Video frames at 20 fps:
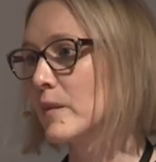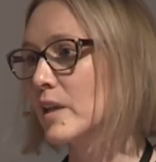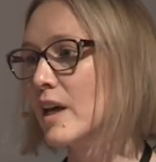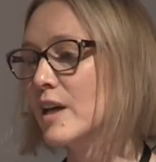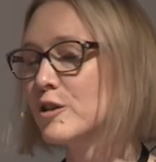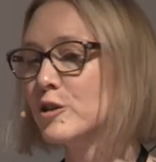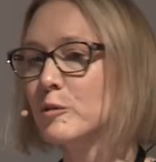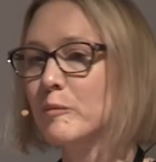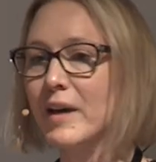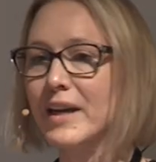
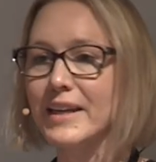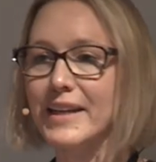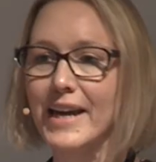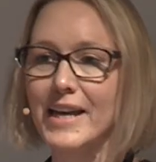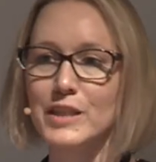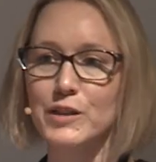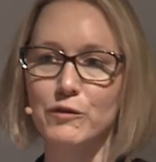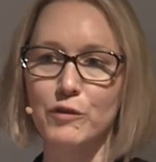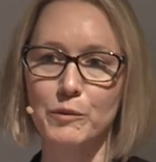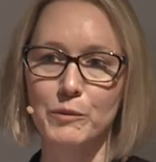As you might
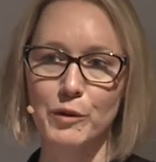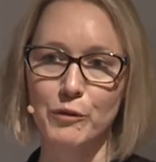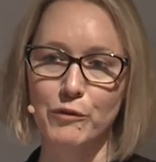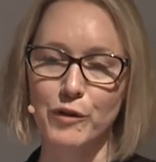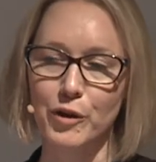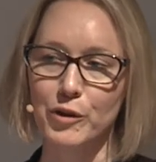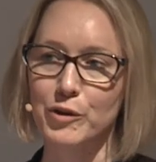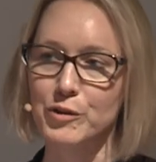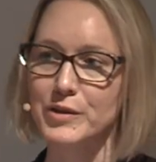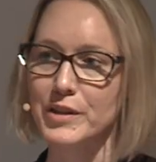guess from the
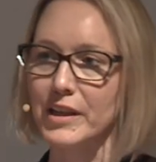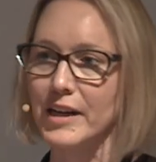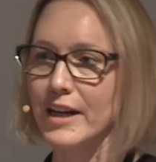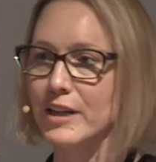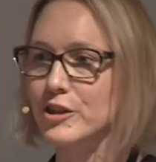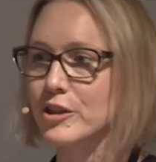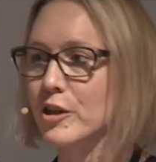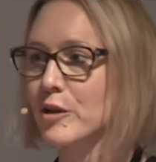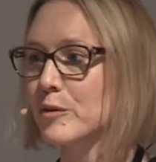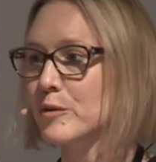photos that I
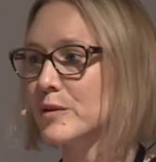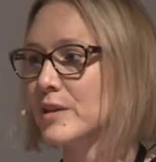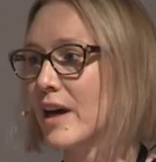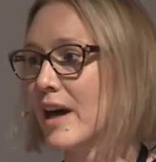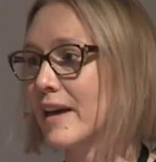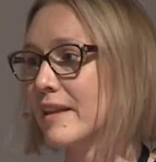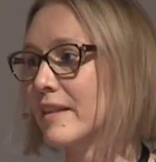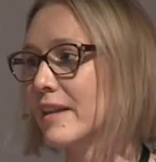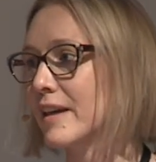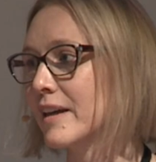chose,
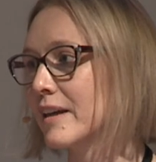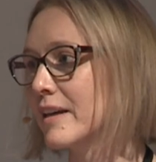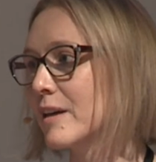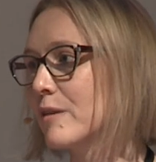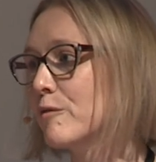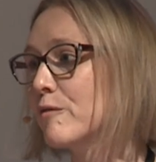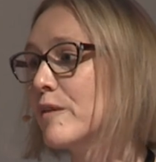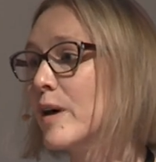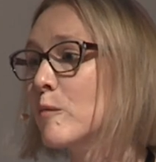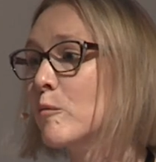I think
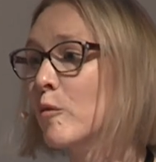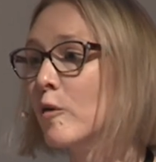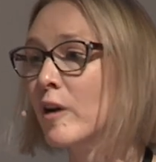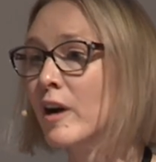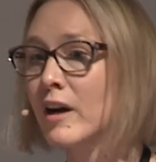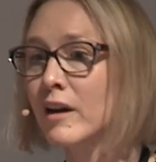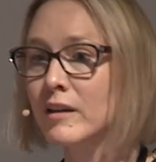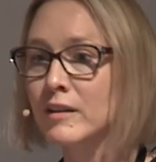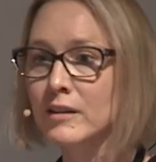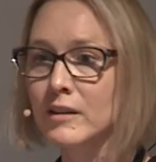
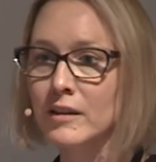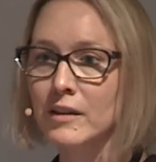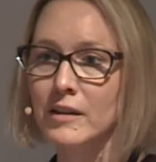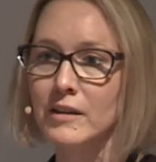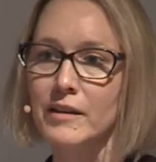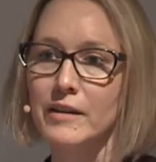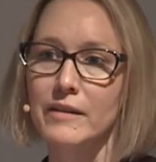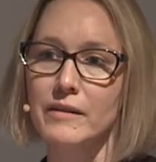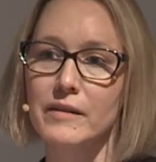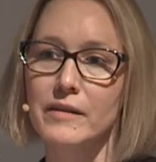ephemera,
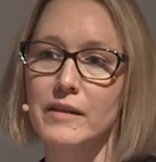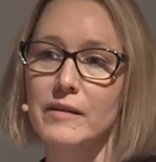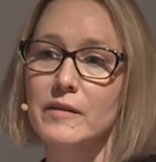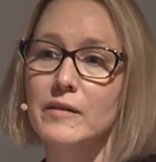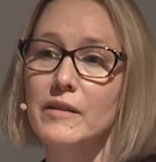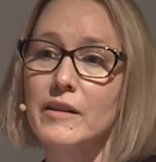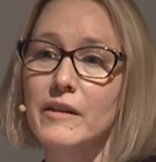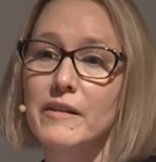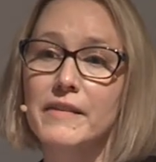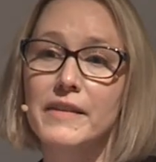
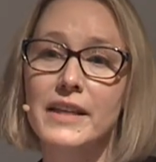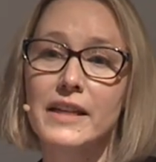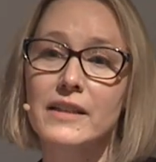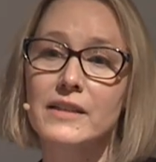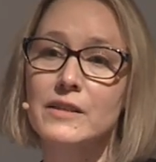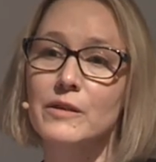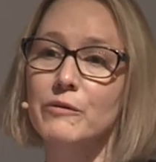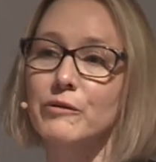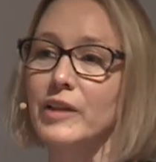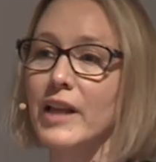the
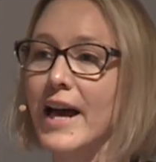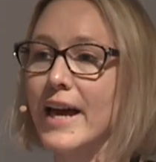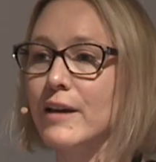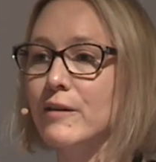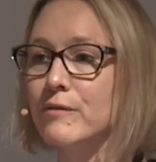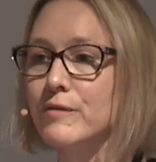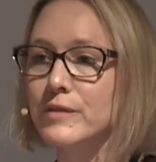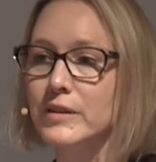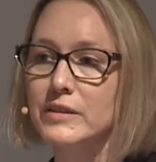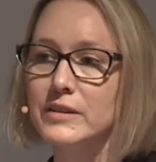things of life,
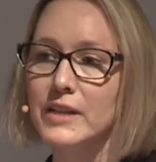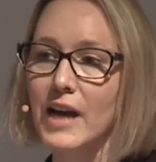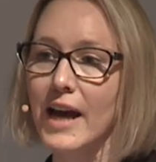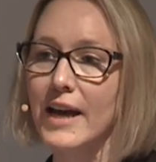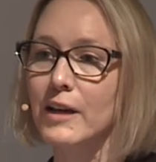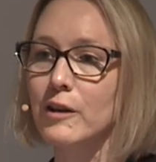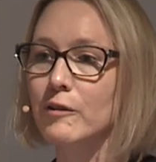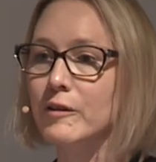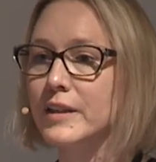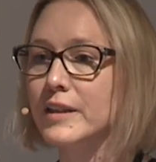the
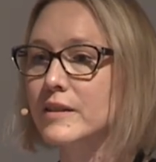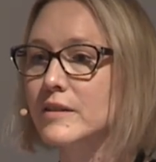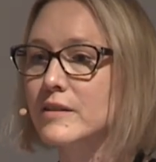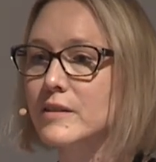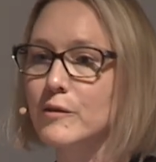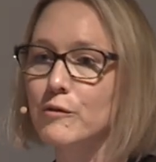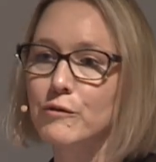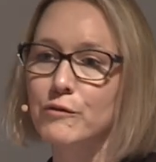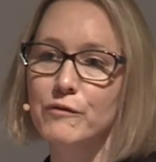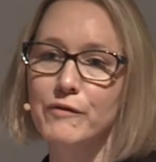diaries,
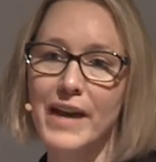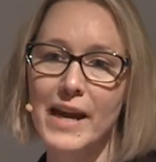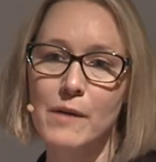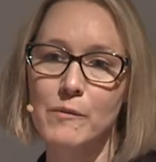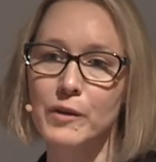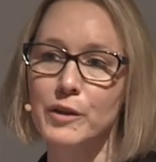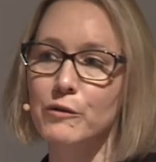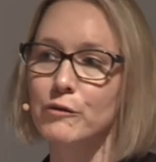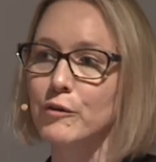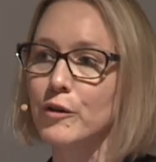the
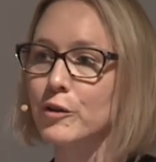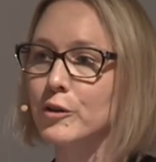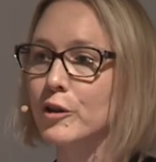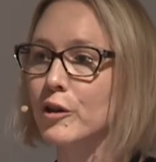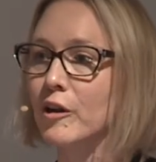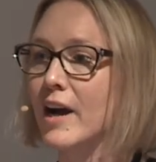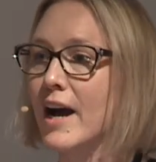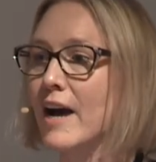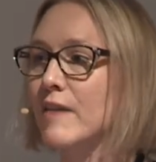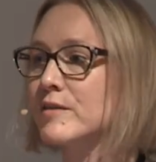family
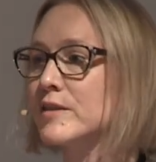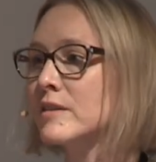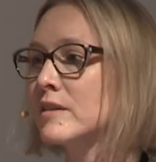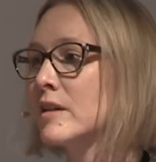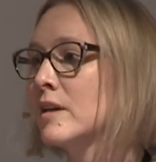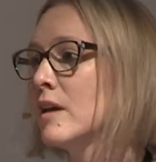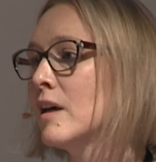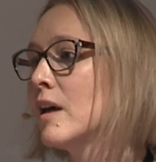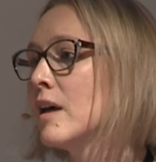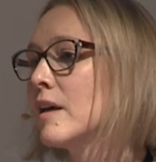photographs,
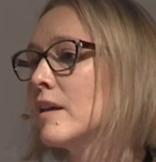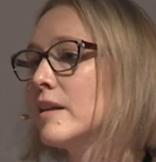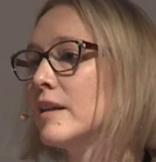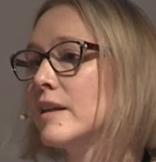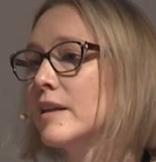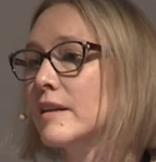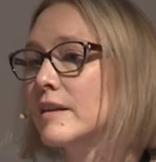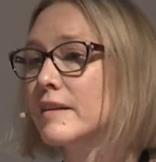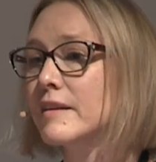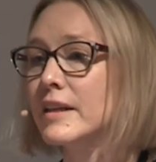
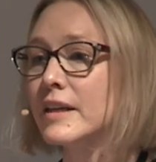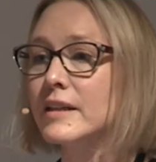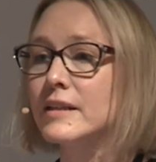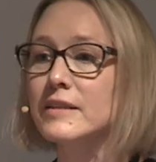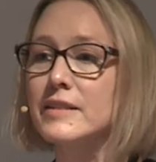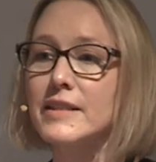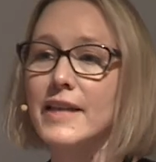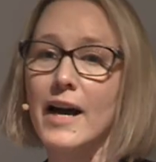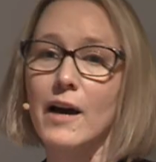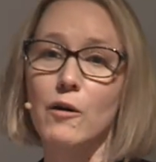the things
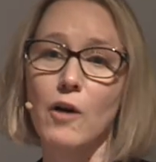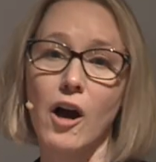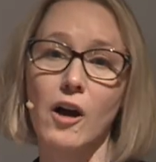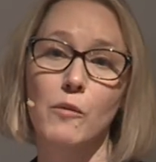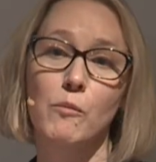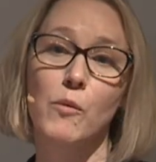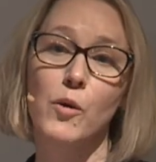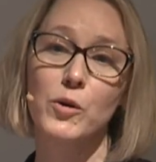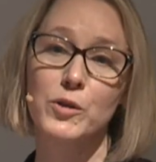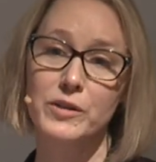that are
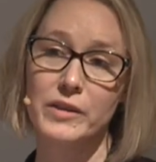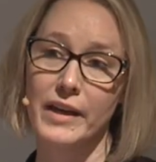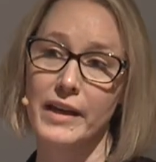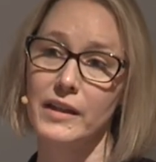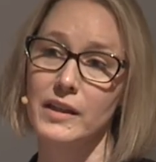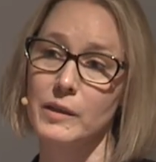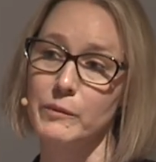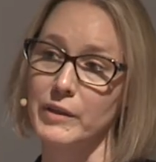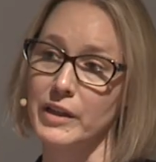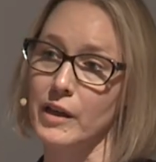most
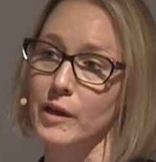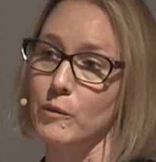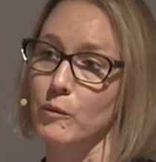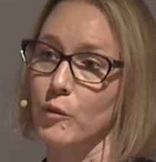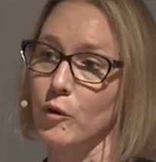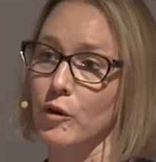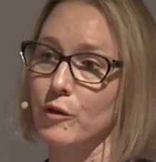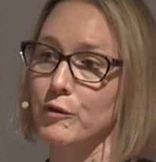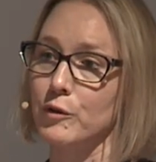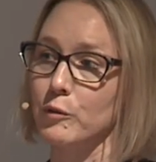likely to become
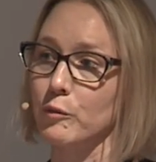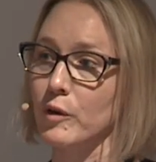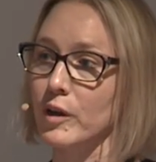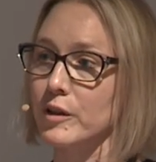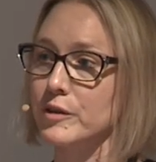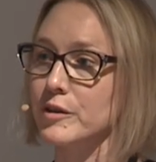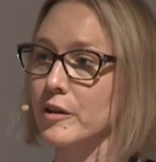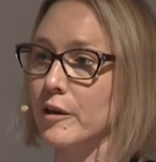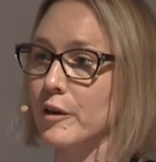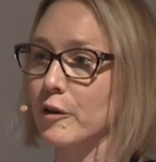orphan
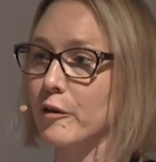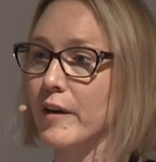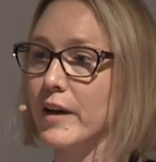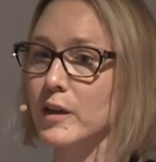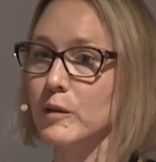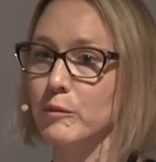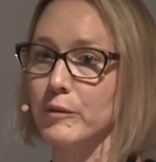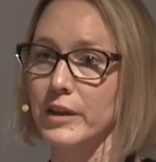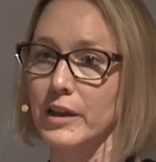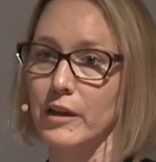works are
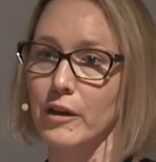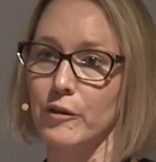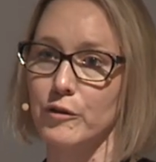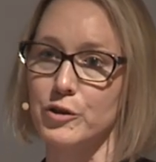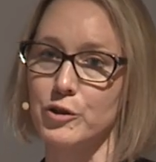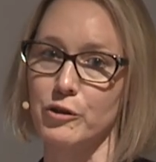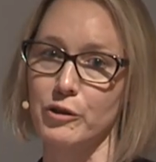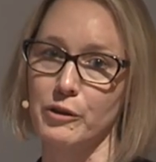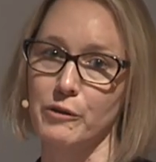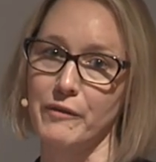incredibly
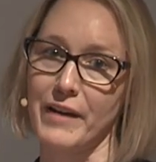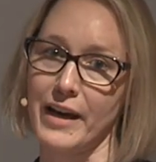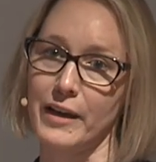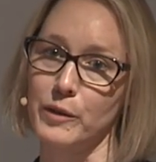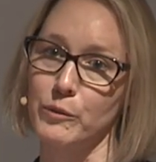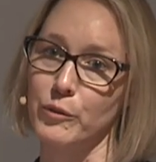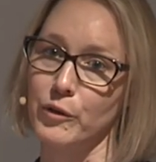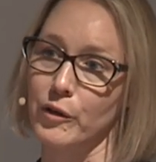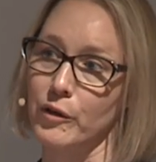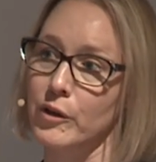culturally
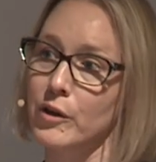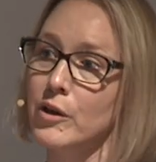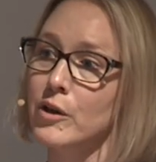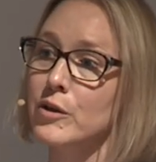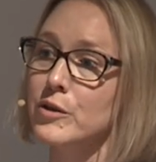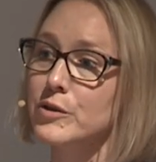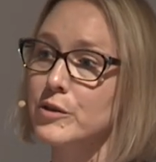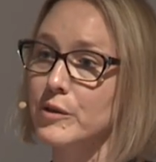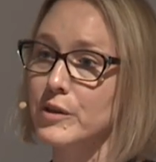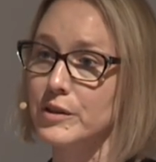valuable,
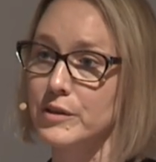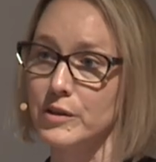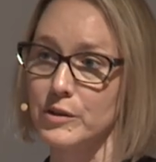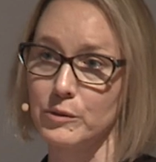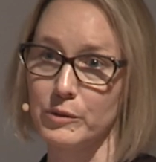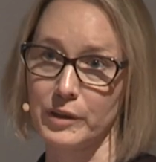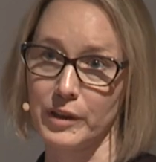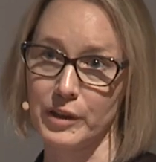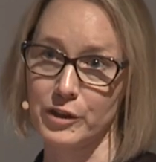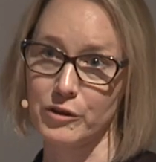so this is
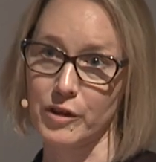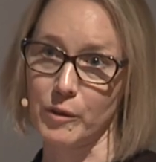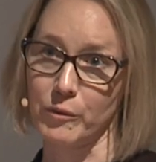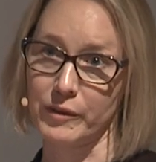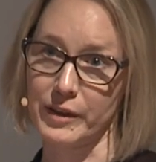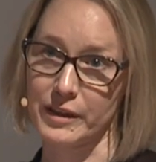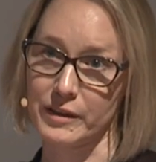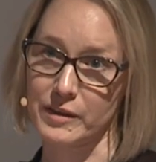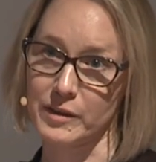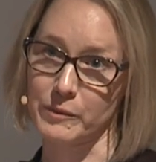really
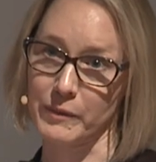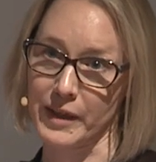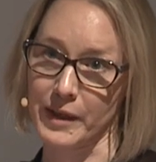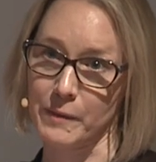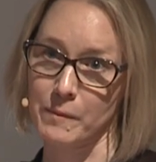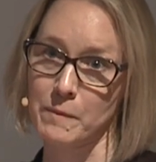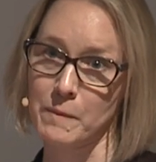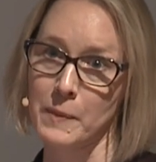troubling to me.